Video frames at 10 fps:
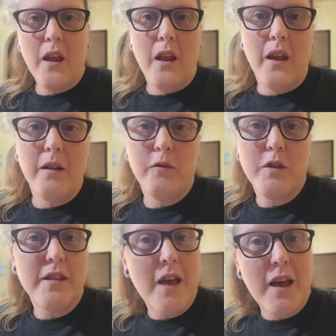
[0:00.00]
And
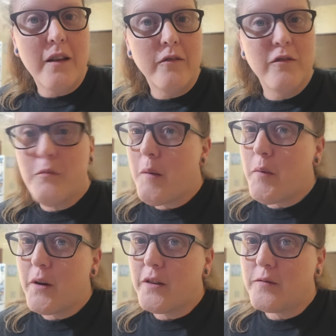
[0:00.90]
with that,
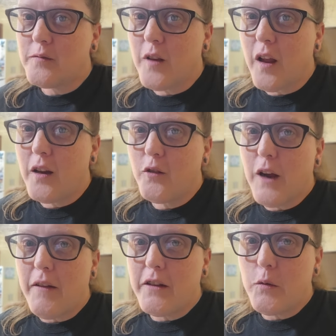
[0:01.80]
remember,
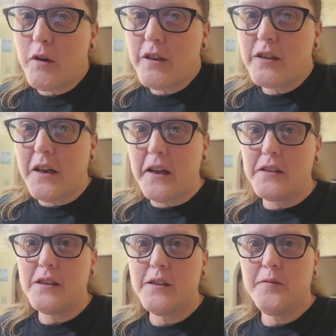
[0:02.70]
gravity works,
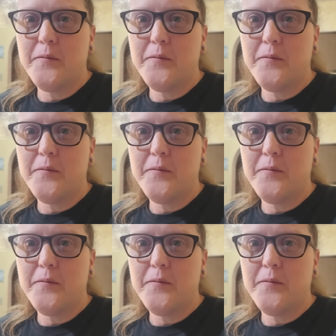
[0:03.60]
guys.